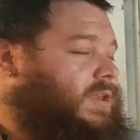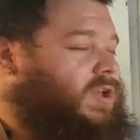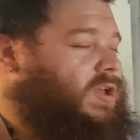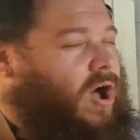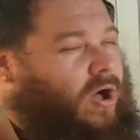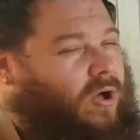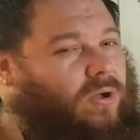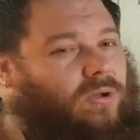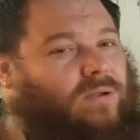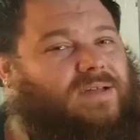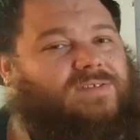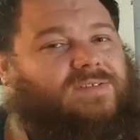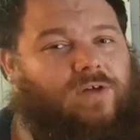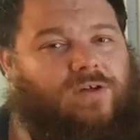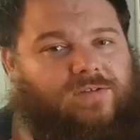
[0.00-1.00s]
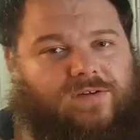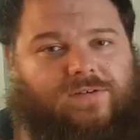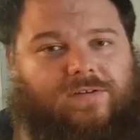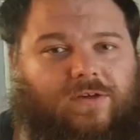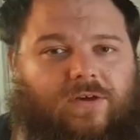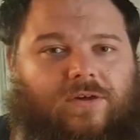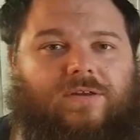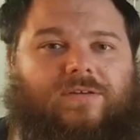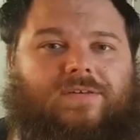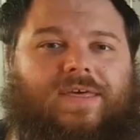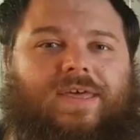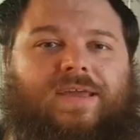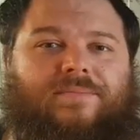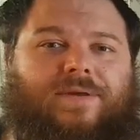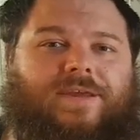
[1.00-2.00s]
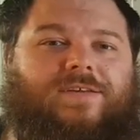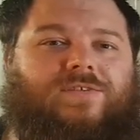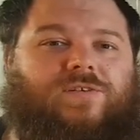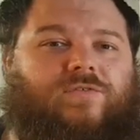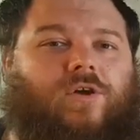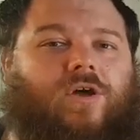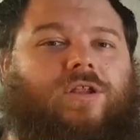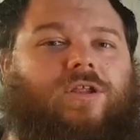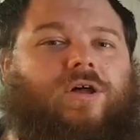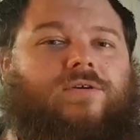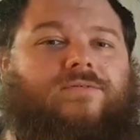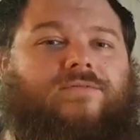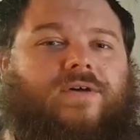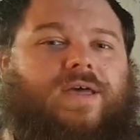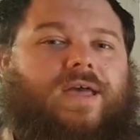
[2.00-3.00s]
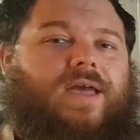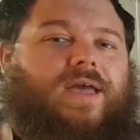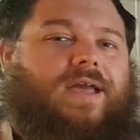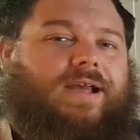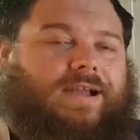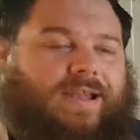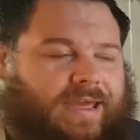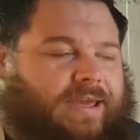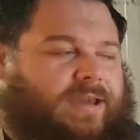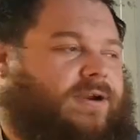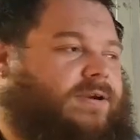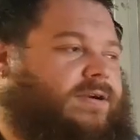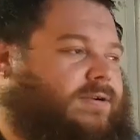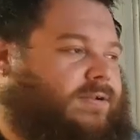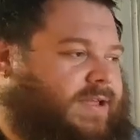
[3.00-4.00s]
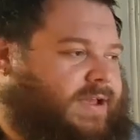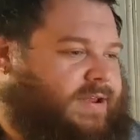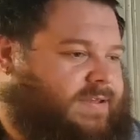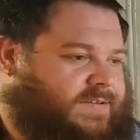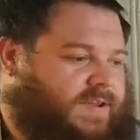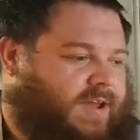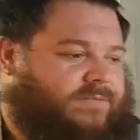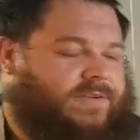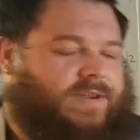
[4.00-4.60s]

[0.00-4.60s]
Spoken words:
In coal, it's not such a good thing because you've got a lot of clinker and all that kind of